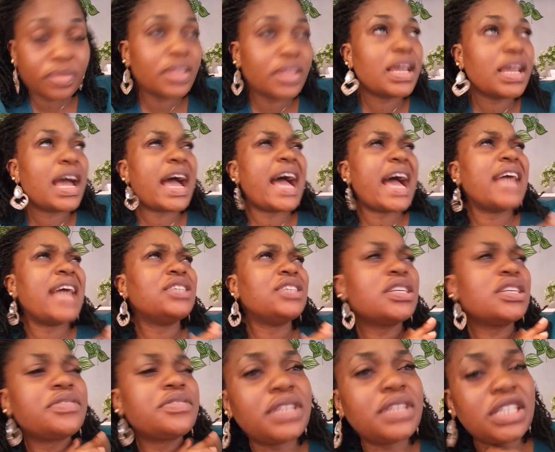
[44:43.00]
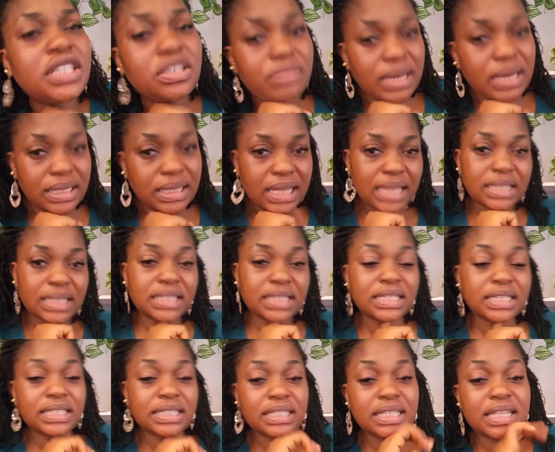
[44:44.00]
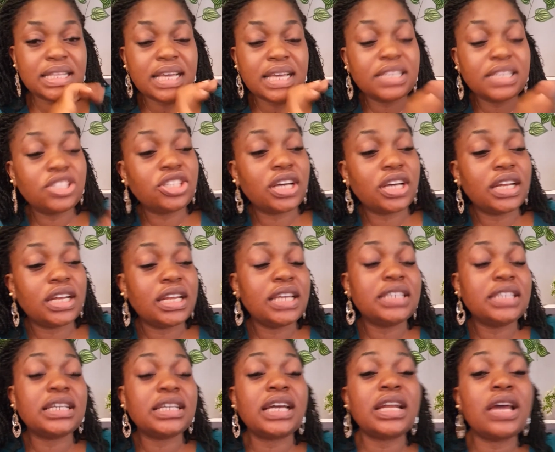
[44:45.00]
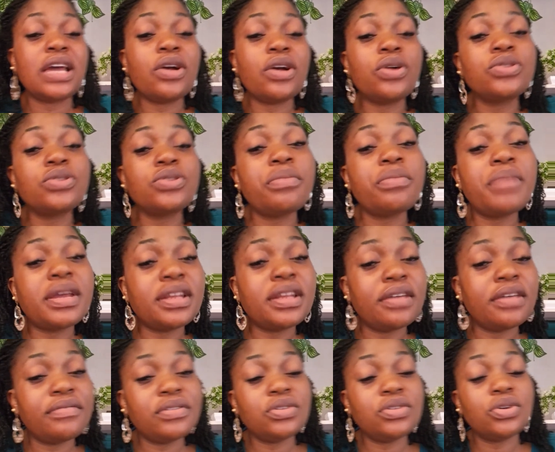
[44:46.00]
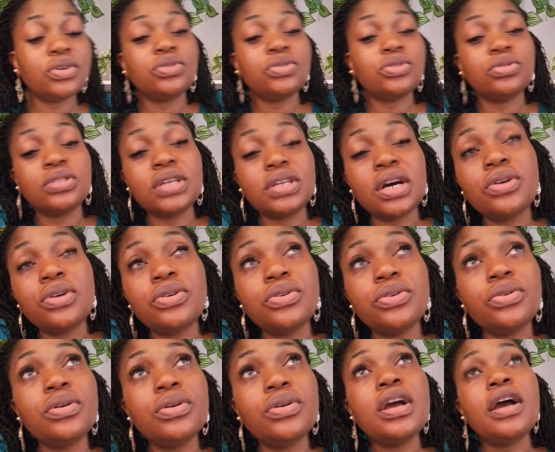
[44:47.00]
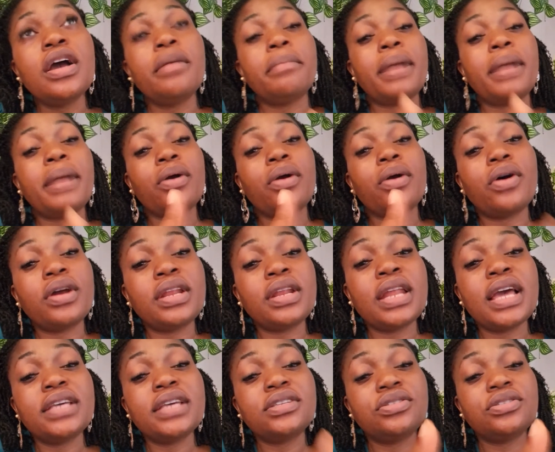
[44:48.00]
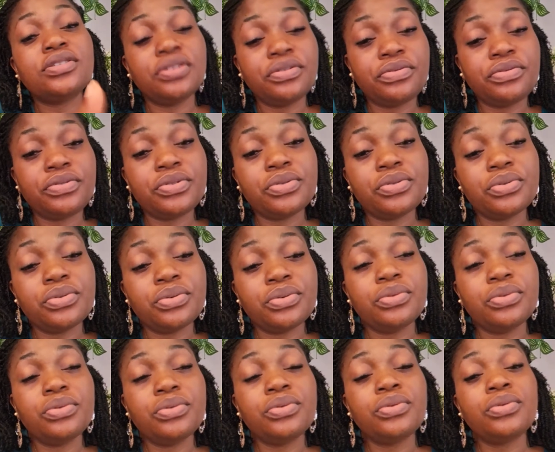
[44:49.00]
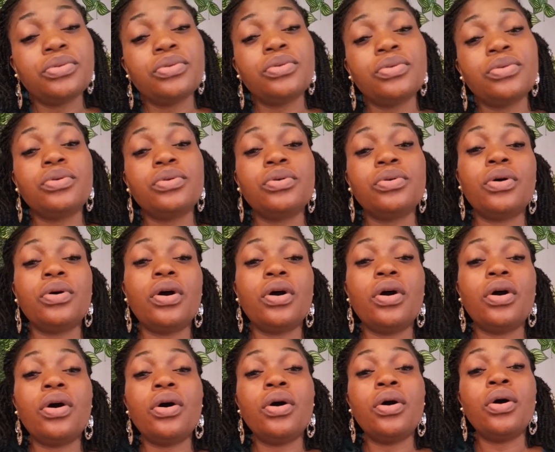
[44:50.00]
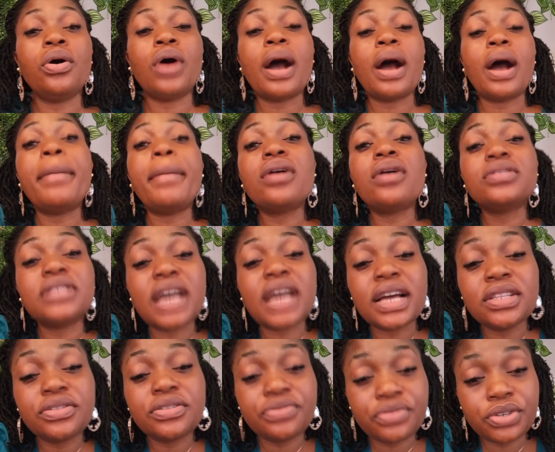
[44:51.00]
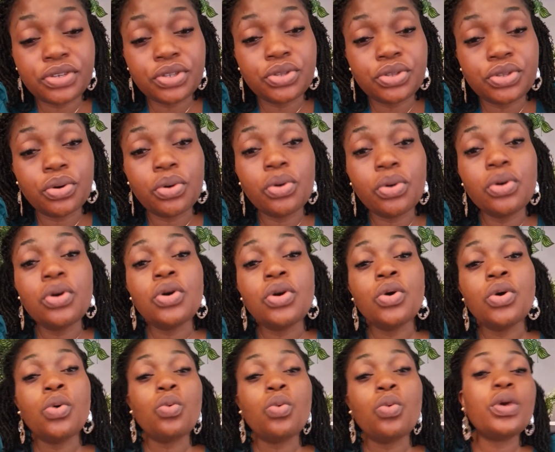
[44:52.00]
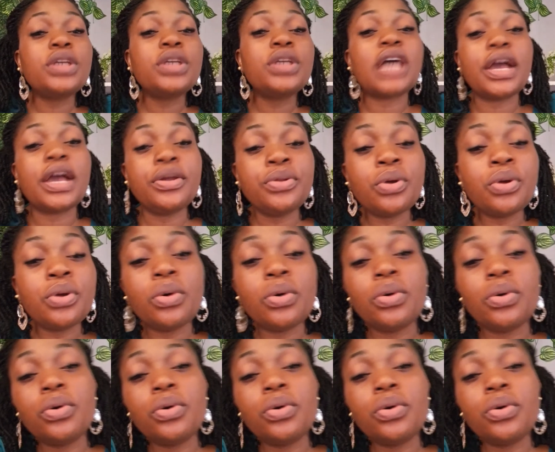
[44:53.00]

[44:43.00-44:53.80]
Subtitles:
I just finished my 30 days challenge, and I also made a video to tell you my honest review about that video, which I know